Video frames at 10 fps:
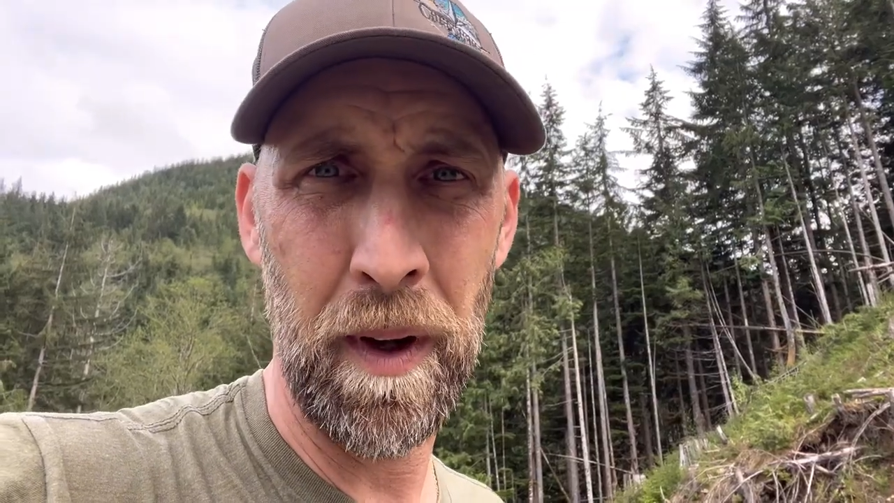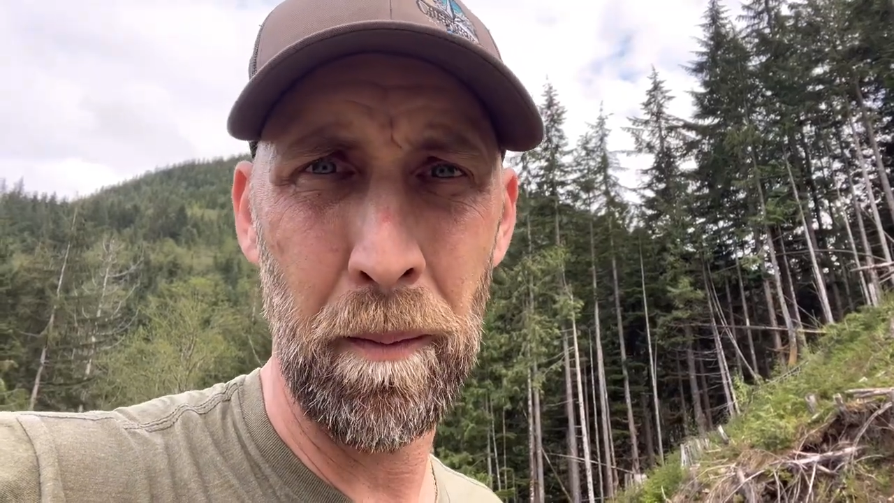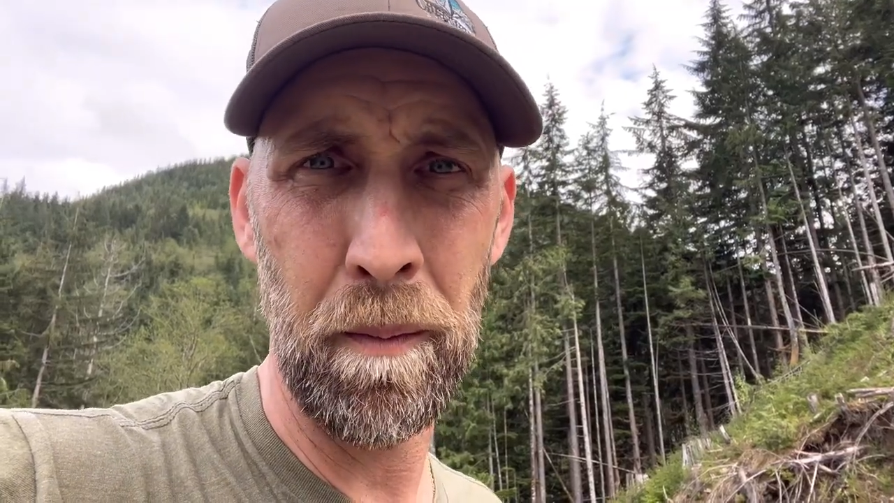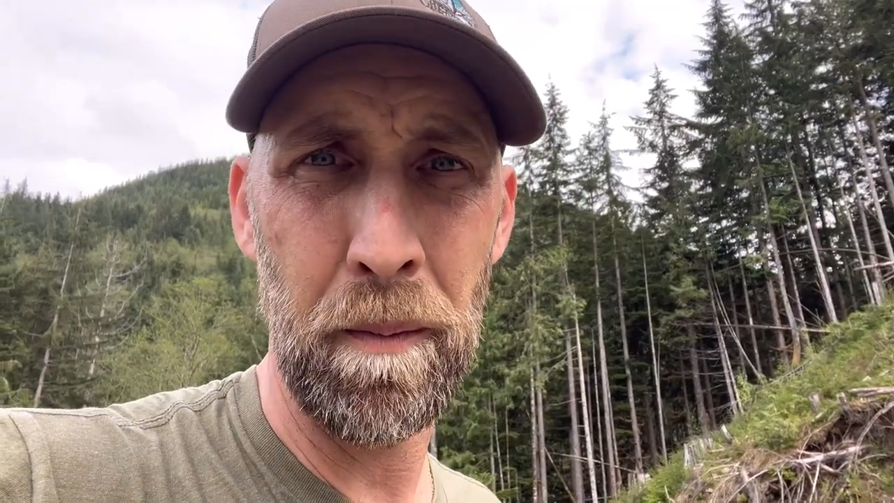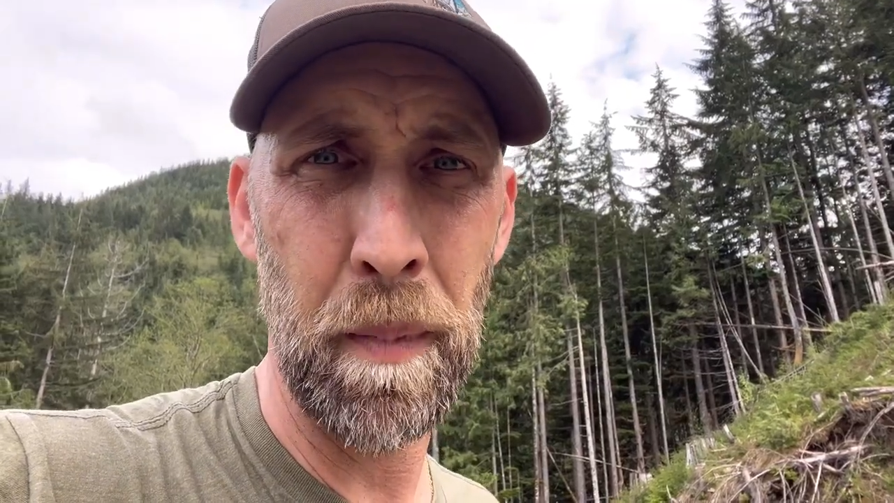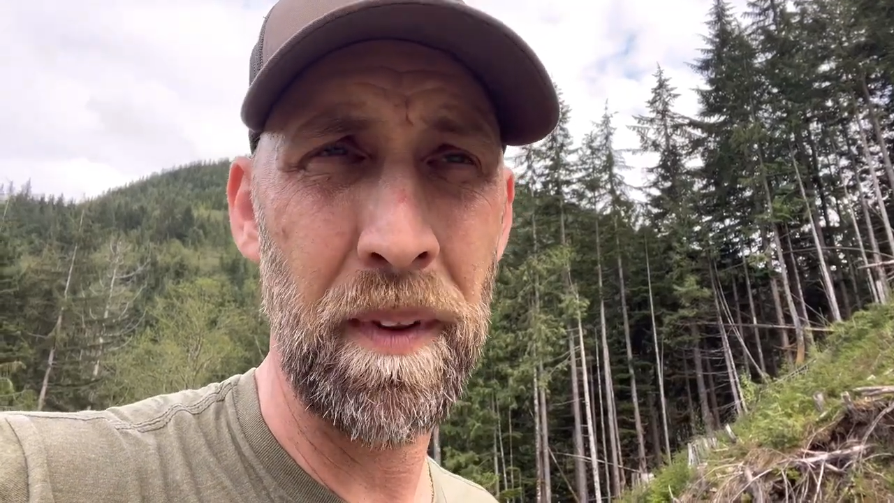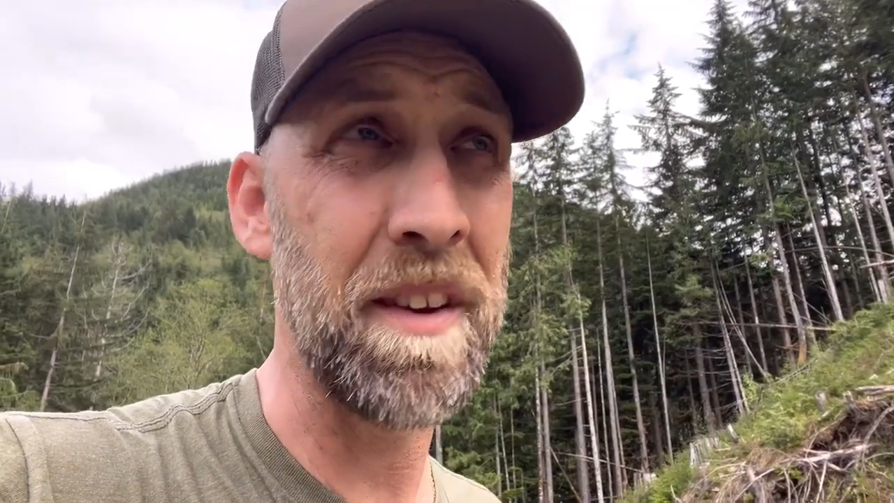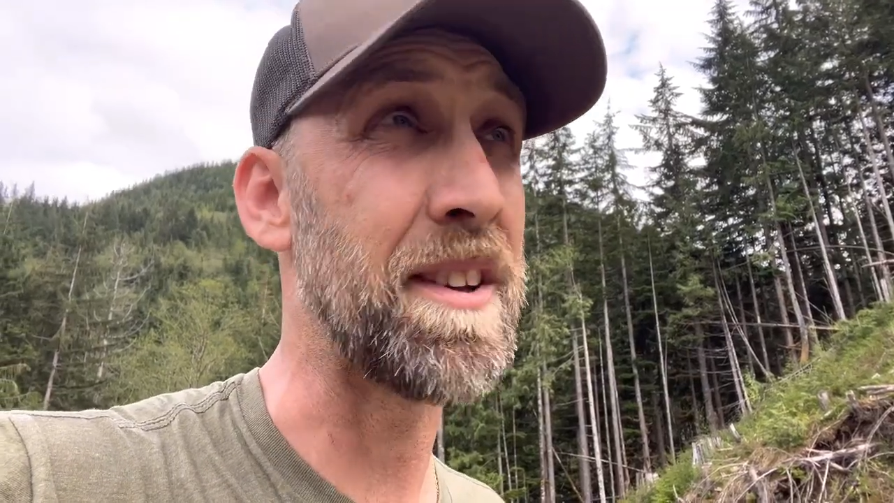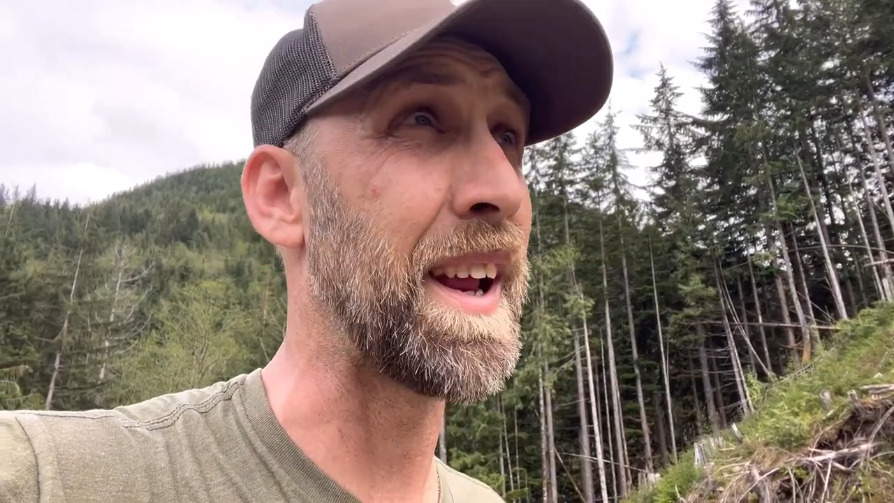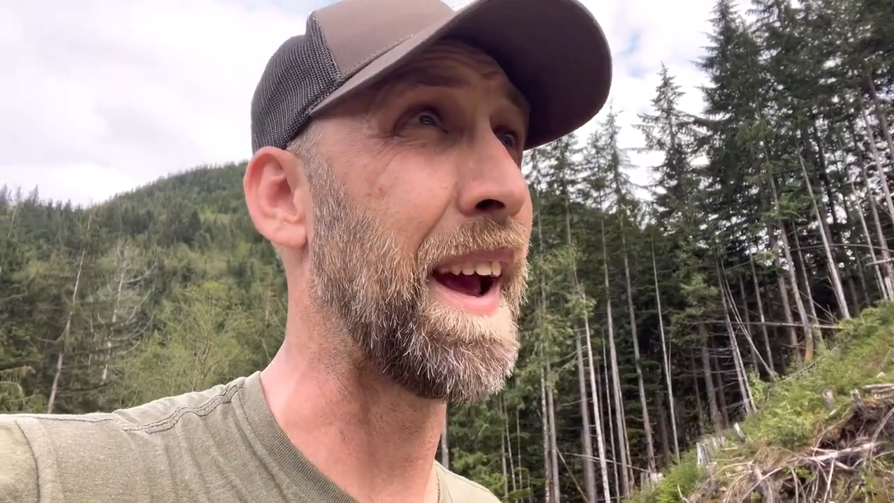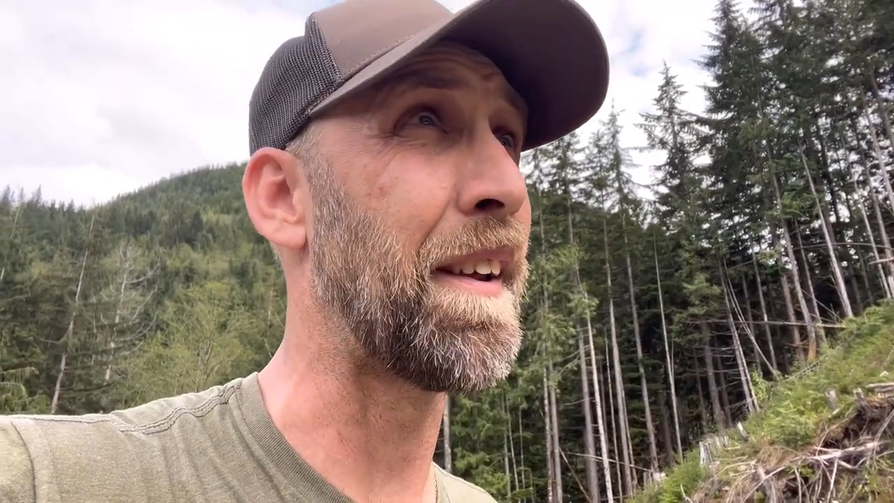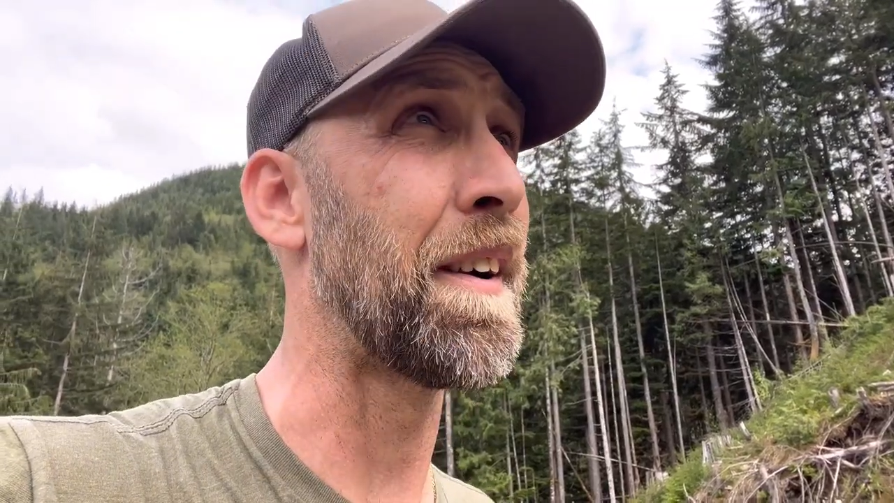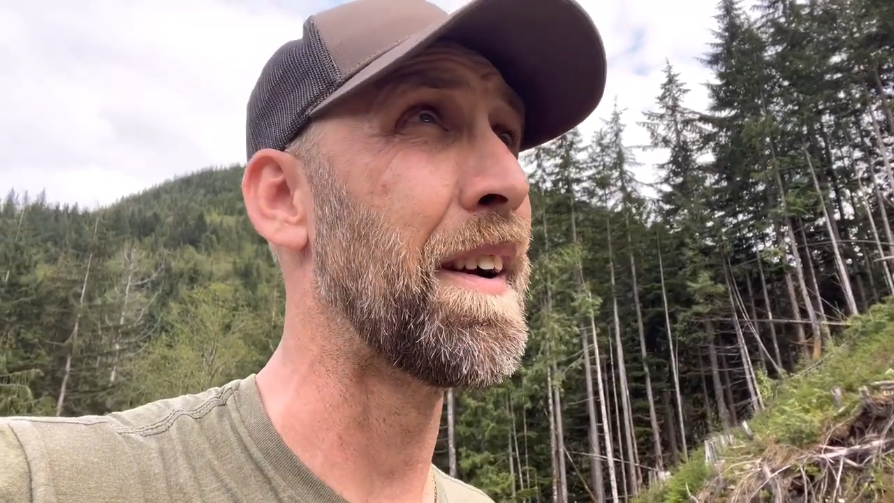can put this together.